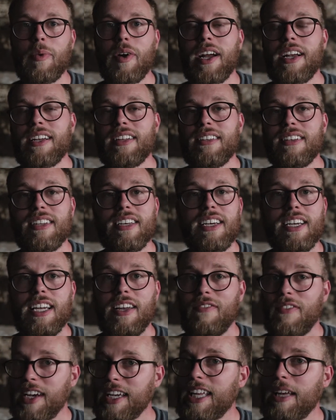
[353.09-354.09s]
where
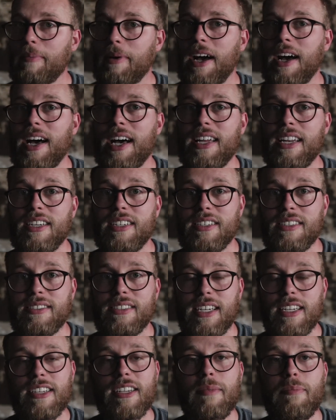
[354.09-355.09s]
if I get behind, I just
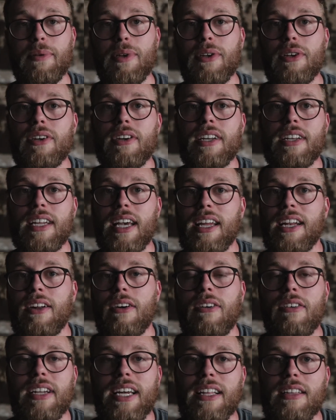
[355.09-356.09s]
sit at a computer and edit
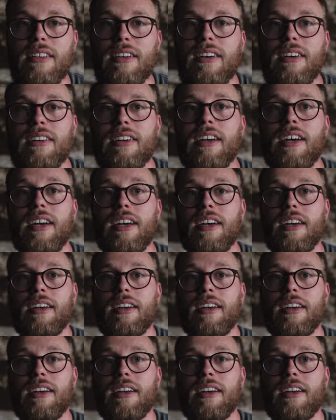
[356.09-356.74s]
all night long.